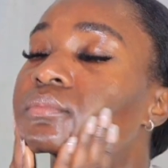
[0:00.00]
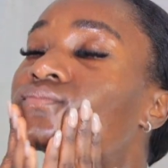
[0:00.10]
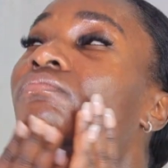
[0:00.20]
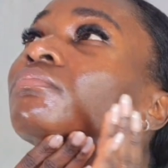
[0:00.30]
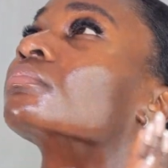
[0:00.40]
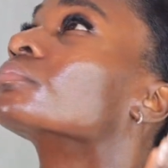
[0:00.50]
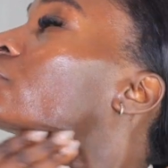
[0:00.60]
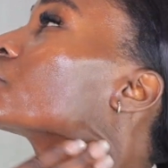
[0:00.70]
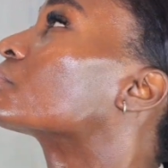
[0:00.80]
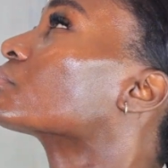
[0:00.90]
quite
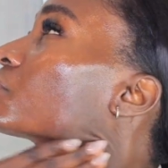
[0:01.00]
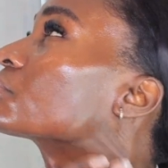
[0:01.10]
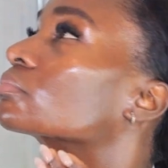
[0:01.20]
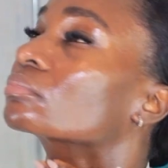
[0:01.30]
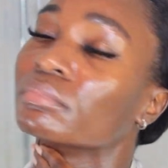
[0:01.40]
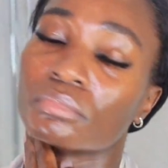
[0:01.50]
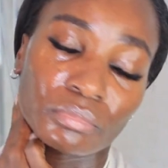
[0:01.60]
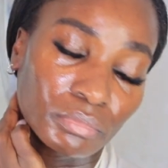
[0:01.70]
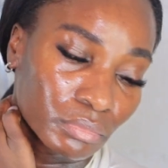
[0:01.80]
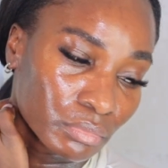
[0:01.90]
jelly, as you can
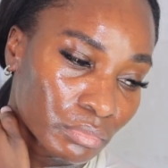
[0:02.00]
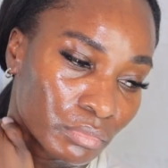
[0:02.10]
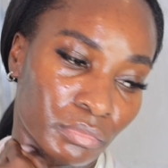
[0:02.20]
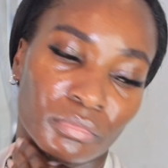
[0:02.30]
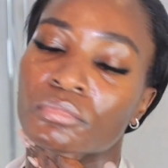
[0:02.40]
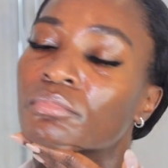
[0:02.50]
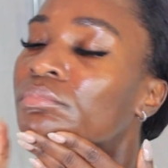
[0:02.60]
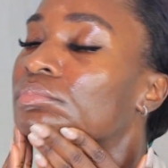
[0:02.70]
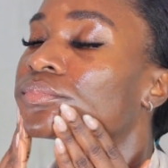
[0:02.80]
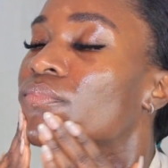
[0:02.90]
see, and then
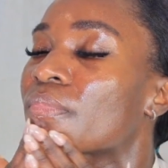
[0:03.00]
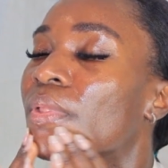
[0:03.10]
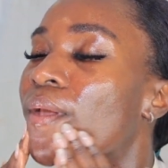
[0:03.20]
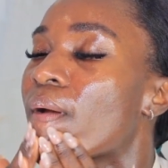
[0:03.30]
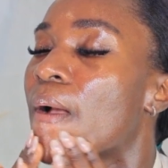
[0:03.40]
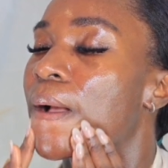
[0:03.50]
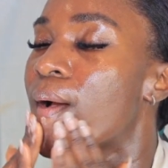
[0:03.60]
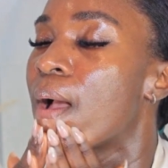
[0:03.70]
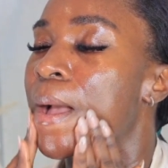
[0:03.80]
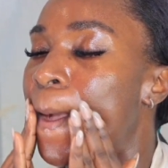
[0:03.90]
it will help to
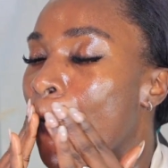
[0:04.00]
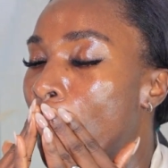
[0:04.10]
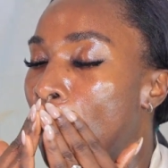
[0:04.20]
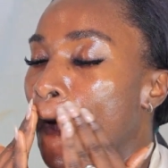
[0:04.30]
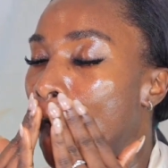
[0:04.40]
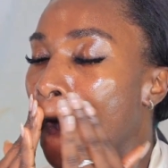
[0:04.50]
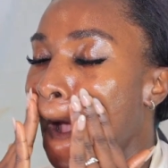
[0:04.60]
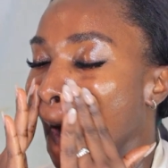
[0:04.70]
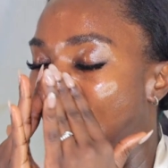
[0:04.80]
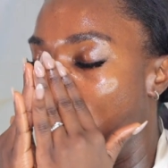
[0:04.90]
melt off the
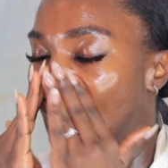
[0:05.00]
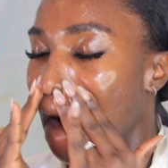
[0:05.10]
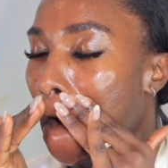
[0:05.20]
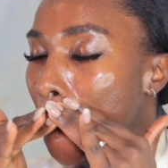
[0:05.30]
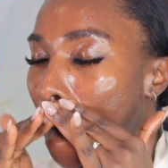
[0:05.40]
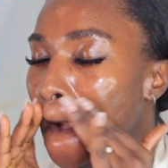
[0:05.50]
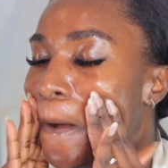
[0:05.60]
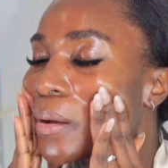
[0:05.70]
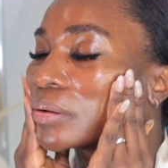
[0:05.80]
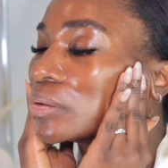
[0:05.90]
dirt
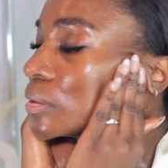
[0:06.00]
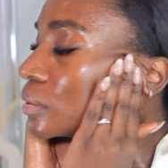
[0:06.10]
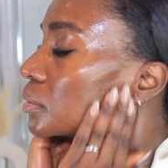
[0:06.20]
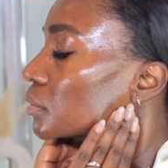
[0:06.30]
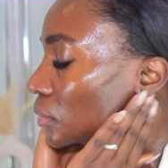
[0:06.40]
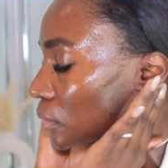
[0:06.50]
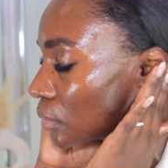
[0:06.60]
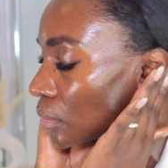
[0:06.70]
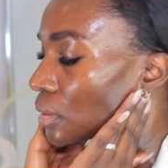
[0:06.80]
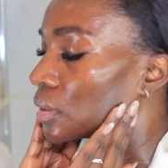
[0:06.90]
and everything on my
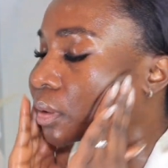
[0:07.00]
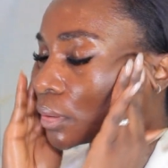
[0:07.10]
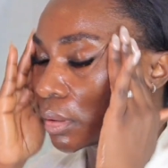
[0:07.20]
face. And